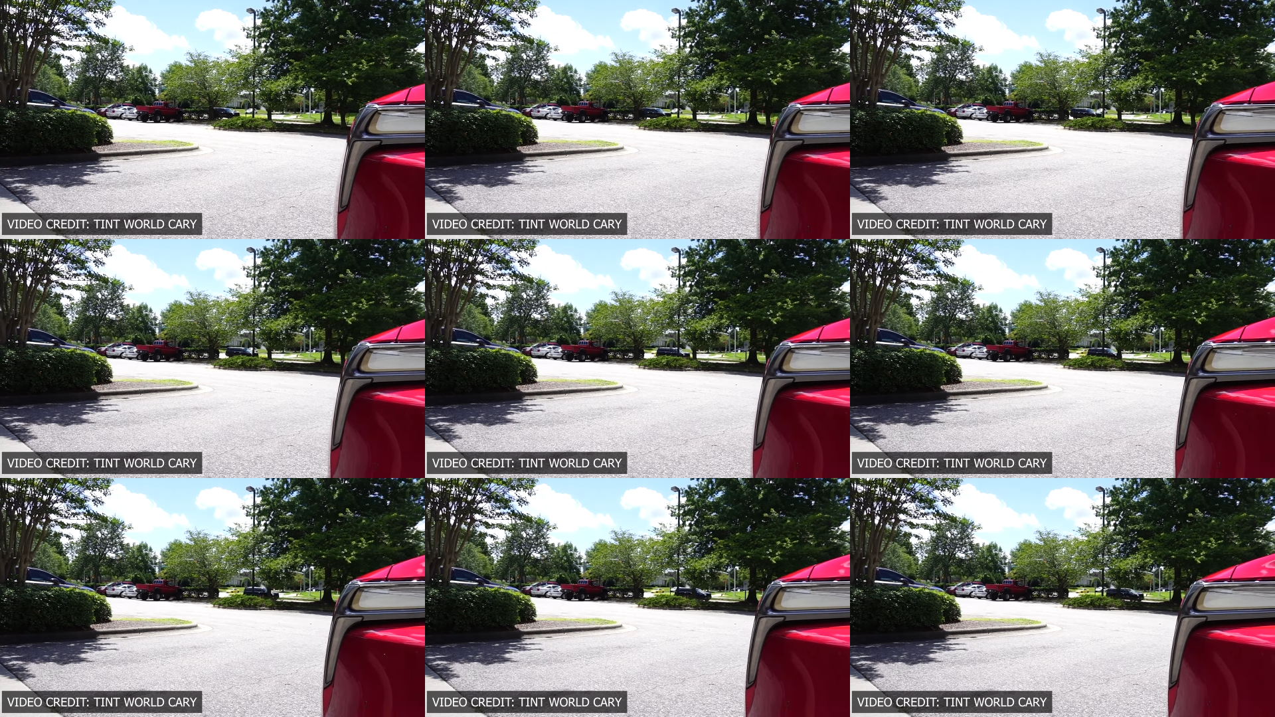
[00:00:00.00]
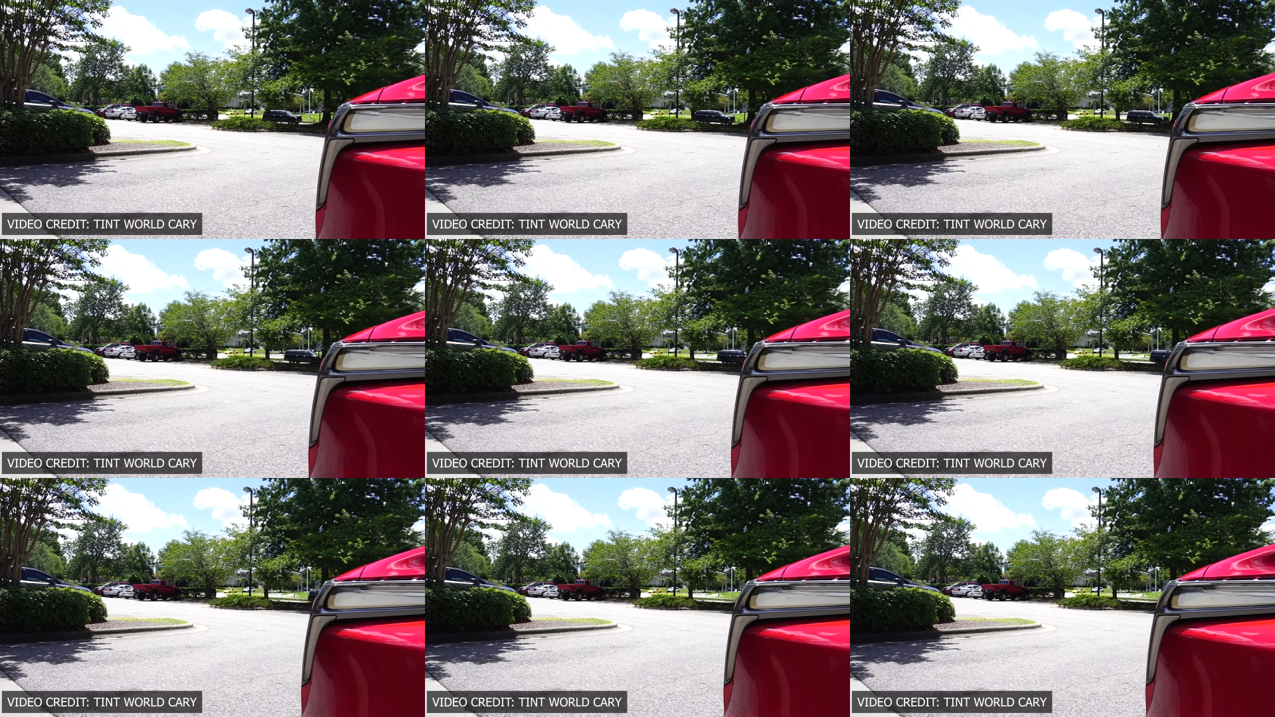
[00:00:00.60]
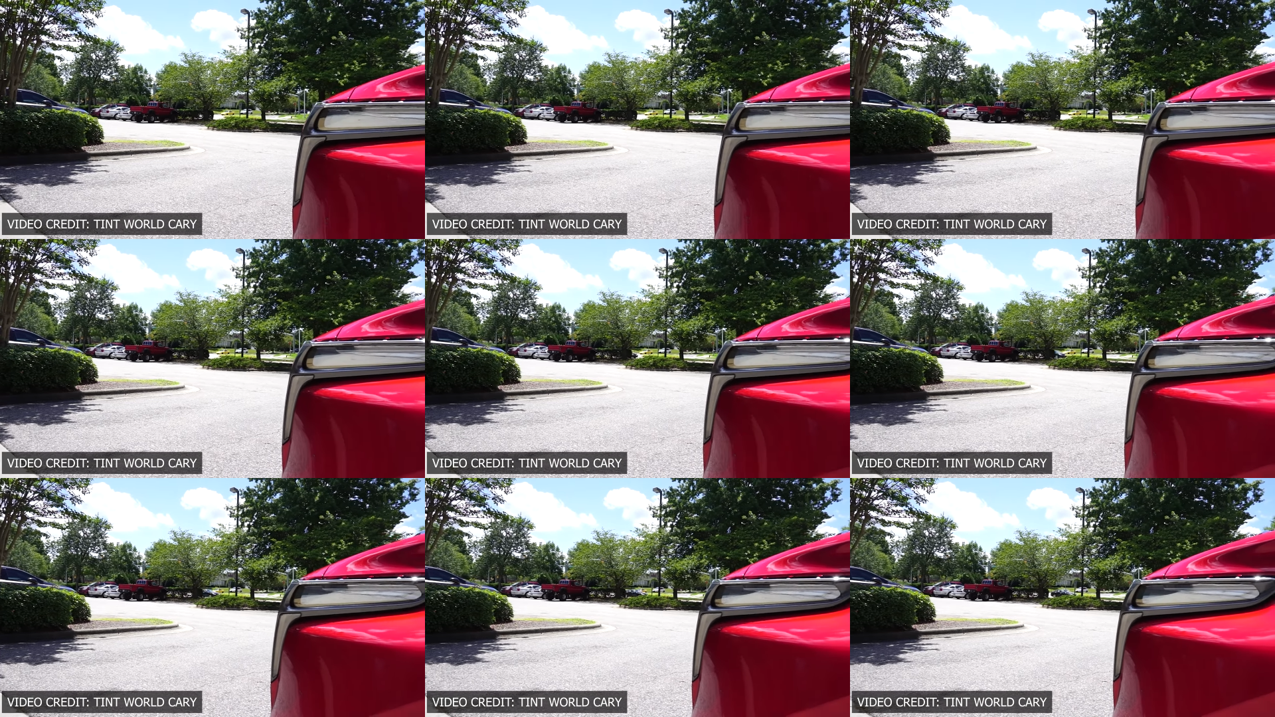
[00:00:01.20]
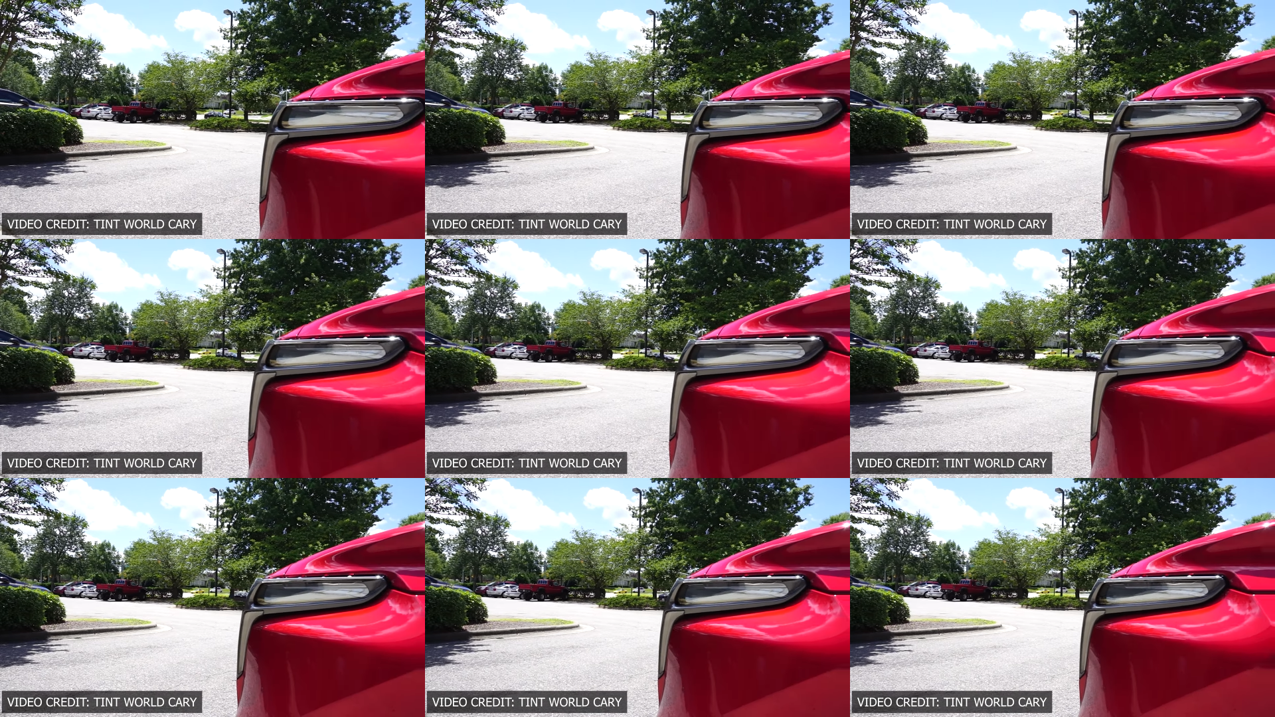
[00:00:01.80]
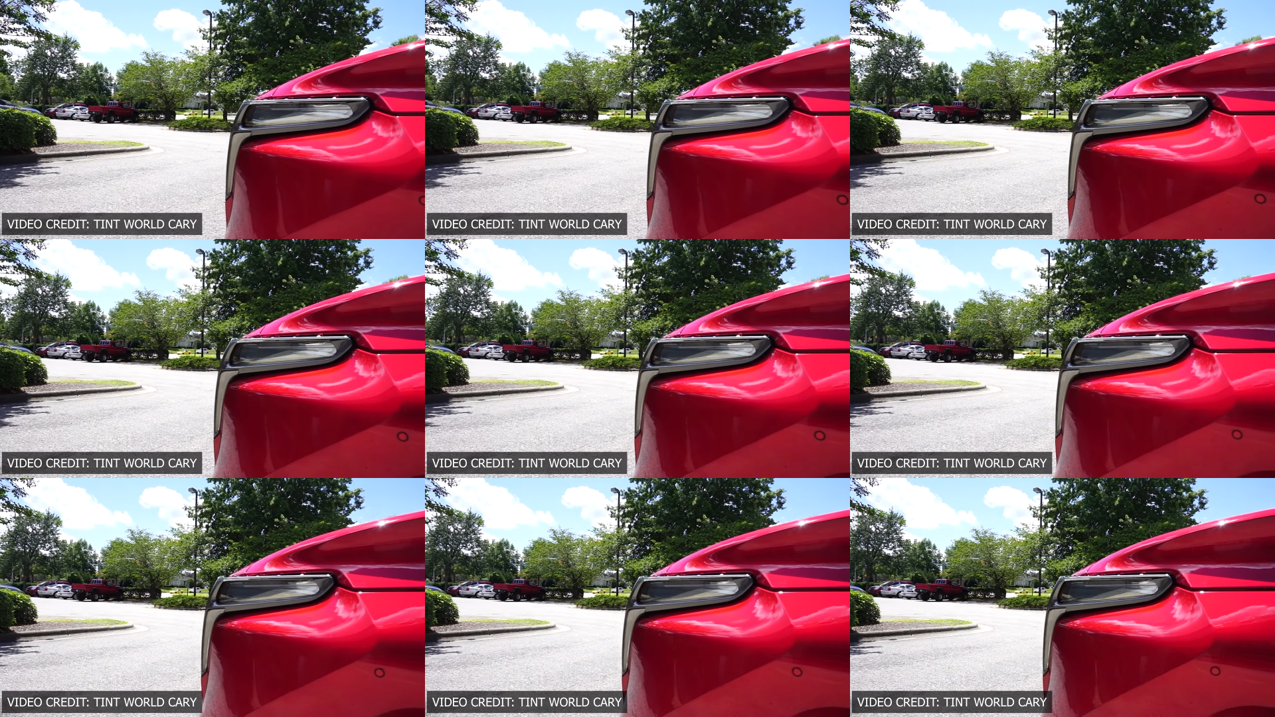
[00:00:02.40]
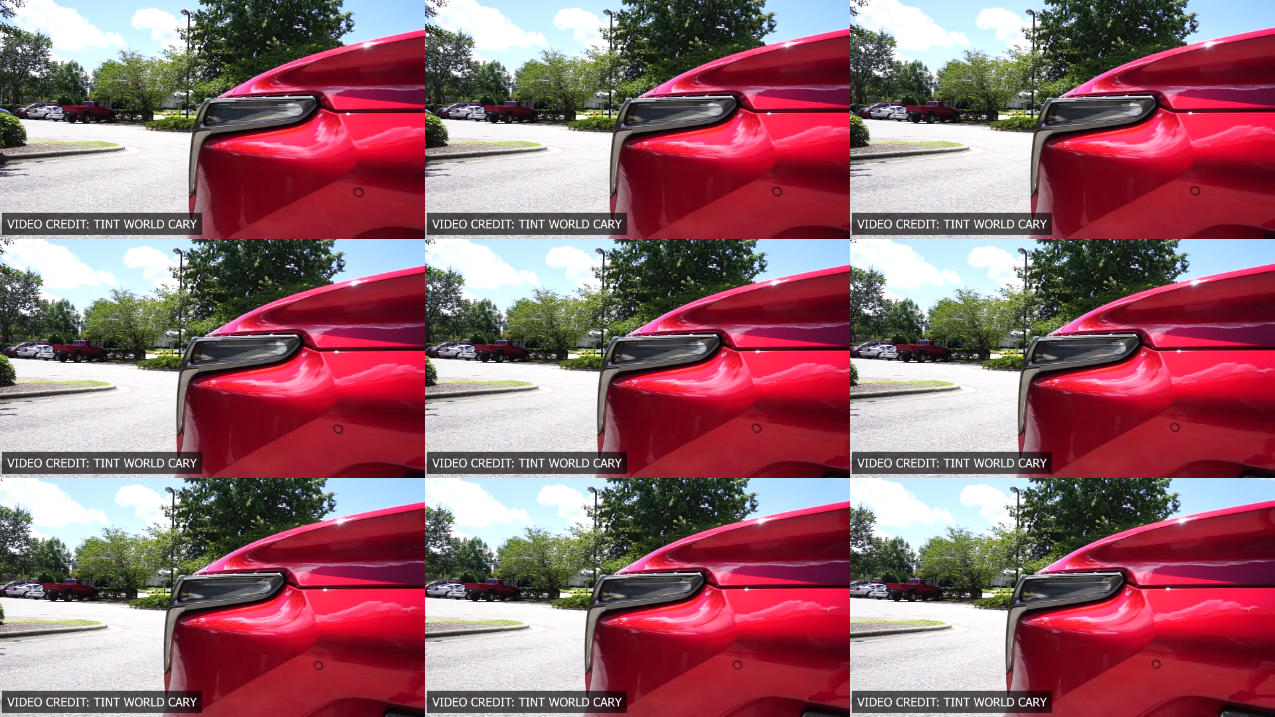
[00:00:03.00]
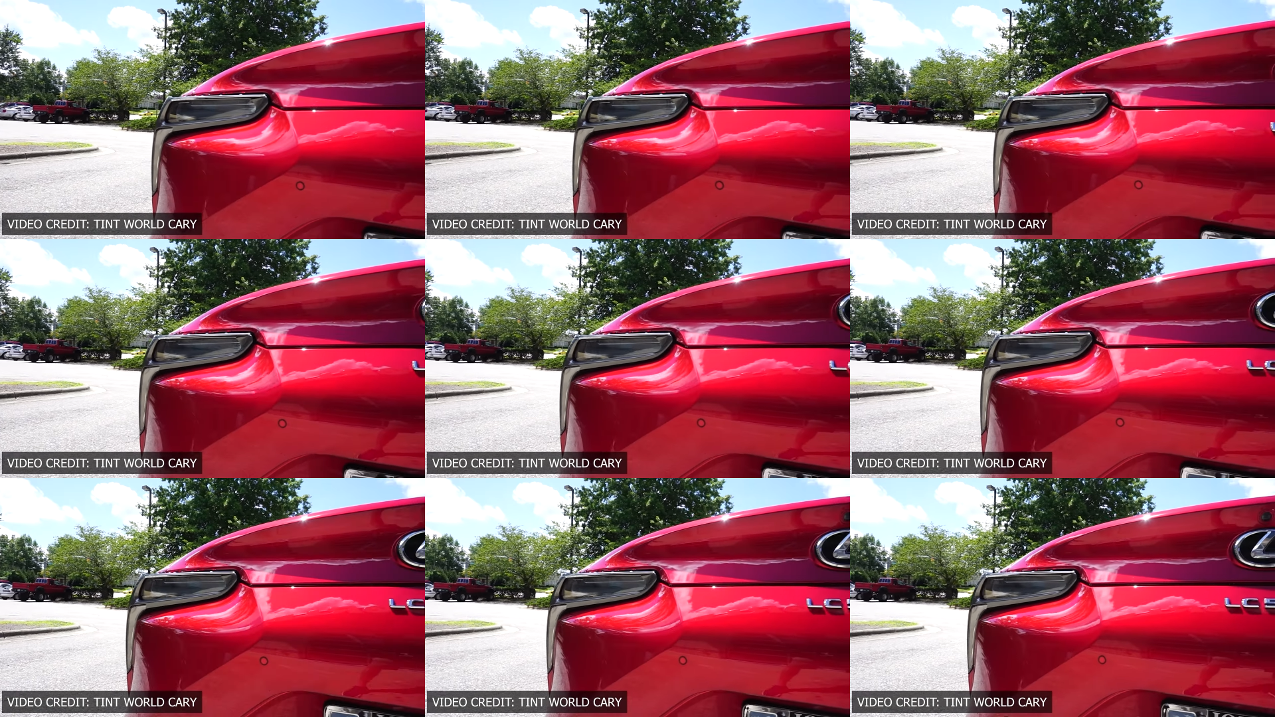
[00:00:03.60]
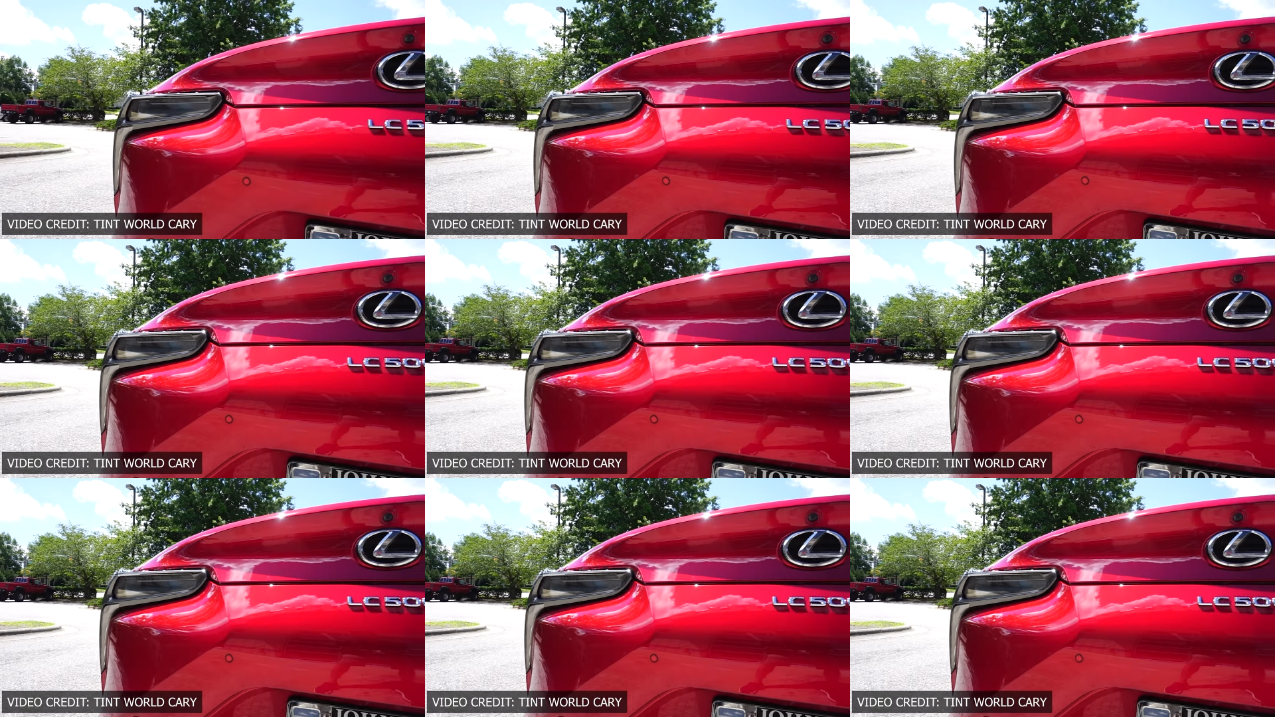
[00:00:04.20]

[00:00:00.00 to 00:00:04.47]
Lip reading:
No face is visible, so there are no lips to read.